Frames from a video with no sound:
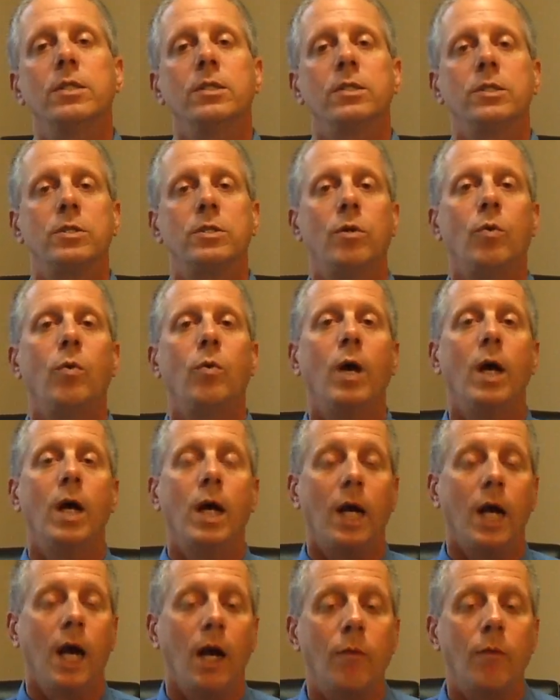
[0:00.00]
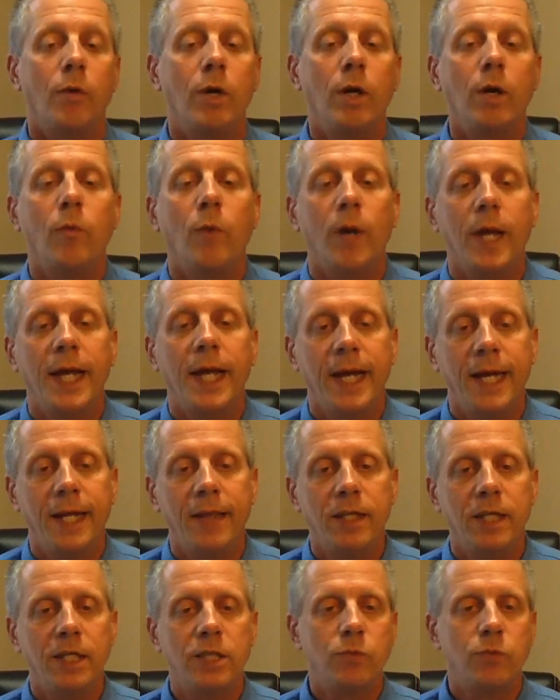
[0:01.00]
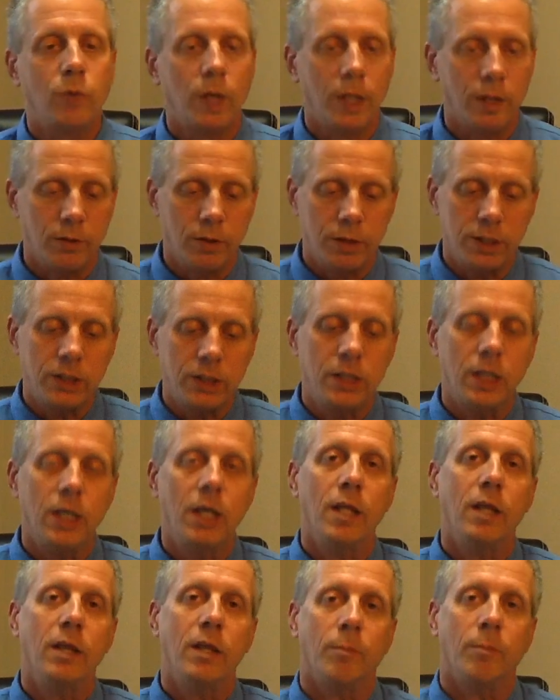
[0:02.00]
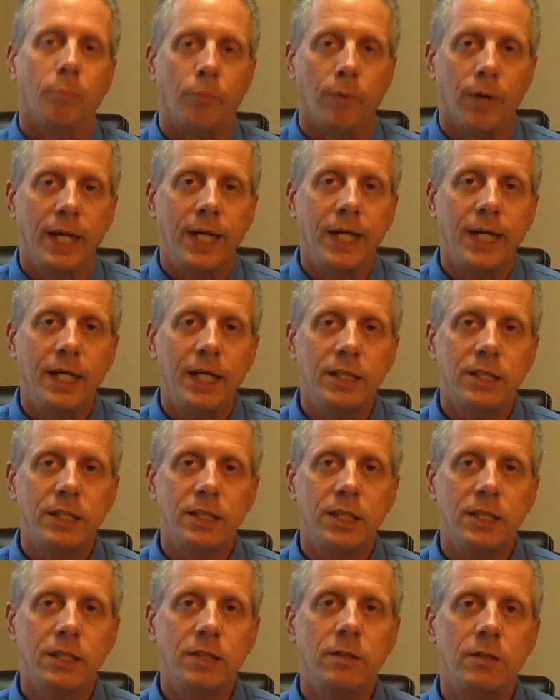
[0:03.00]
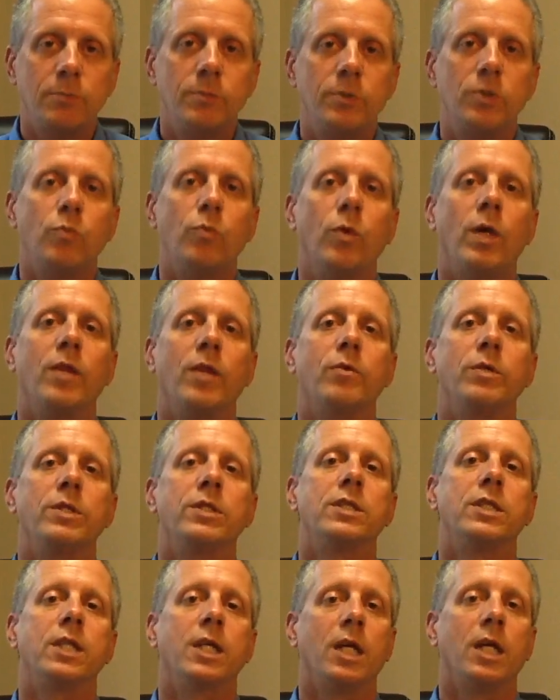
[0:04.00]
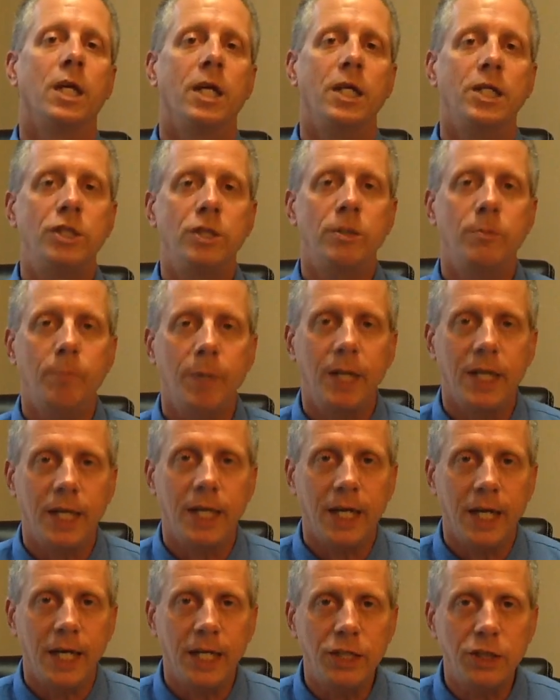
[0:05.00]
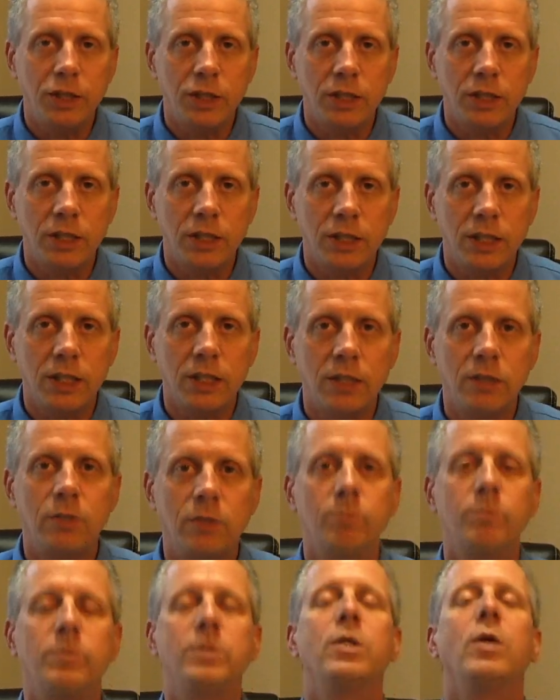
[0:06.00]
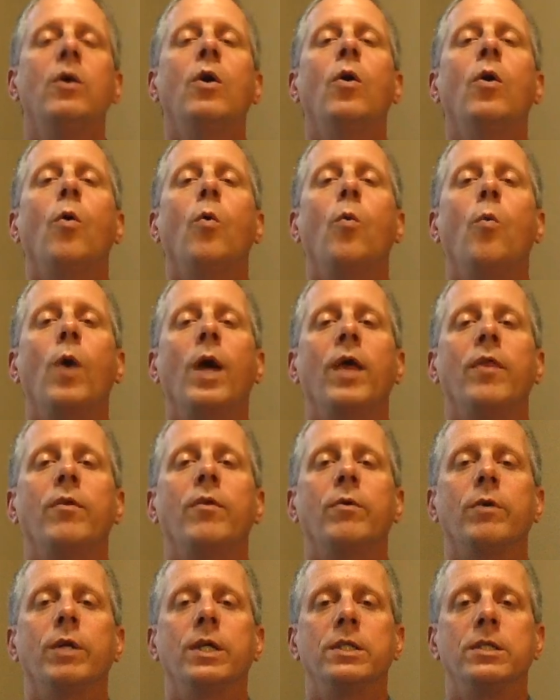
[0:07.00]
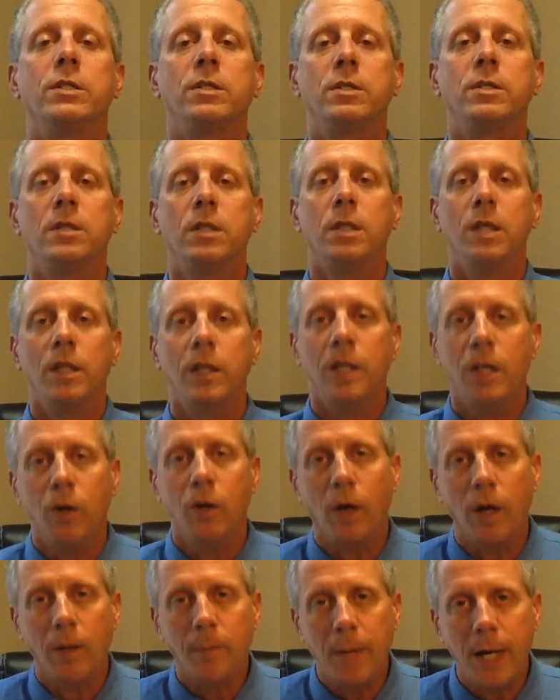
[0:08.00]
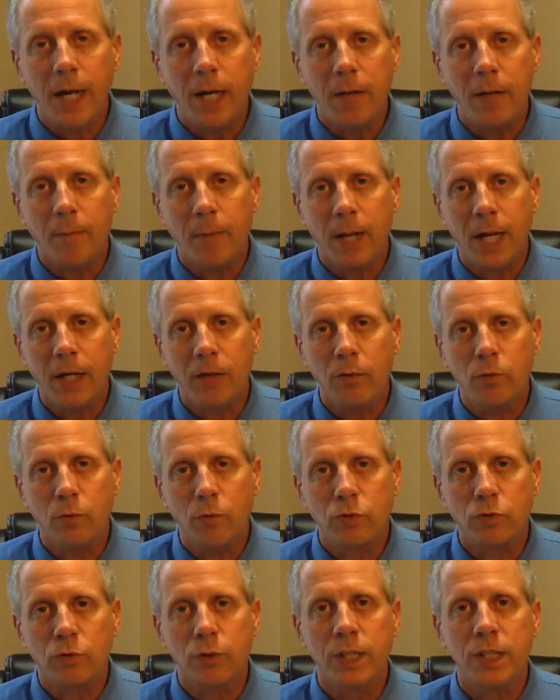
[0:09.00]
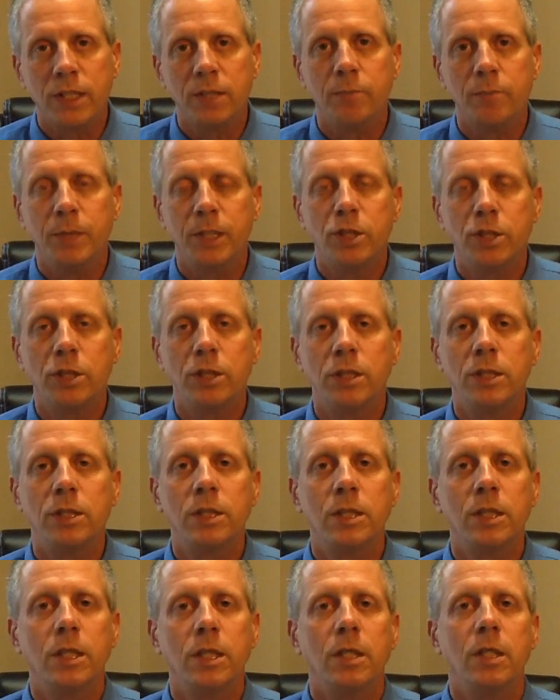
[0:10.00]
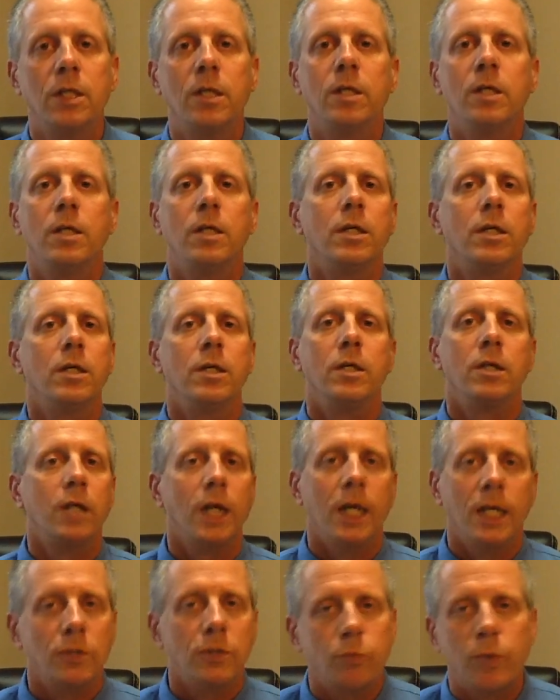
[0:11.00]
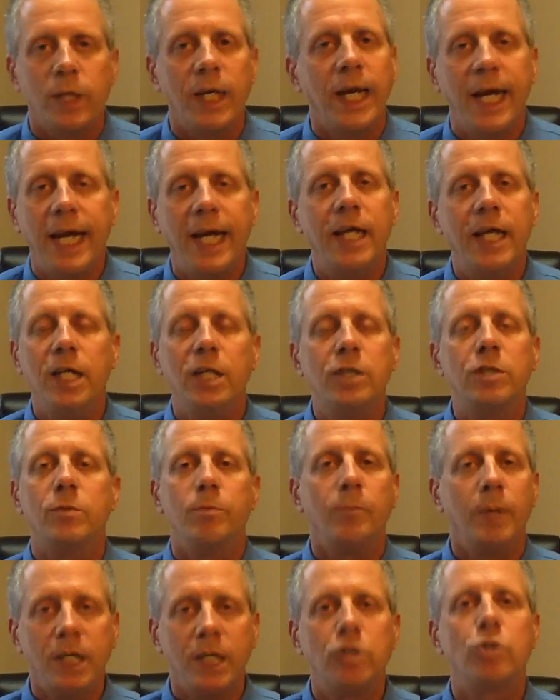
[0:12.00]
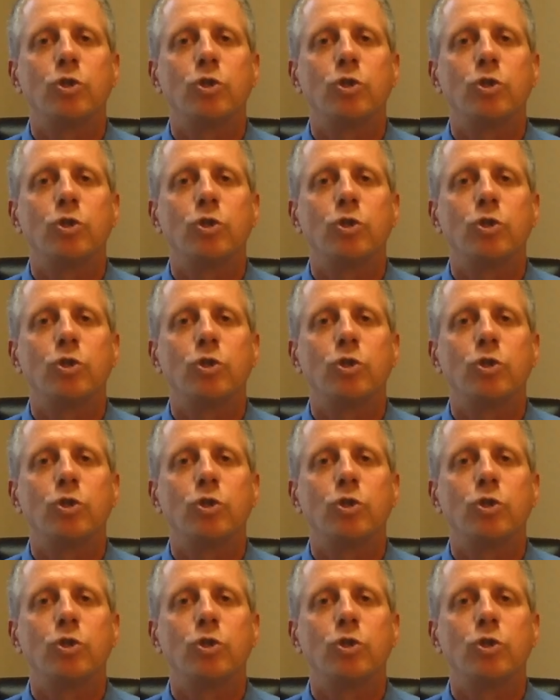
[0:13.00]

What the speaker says: So I really want to end this, whether it's the braking systems, whether it's the collision mitigation systems, whether it's the automated manual transmissions. As we age, make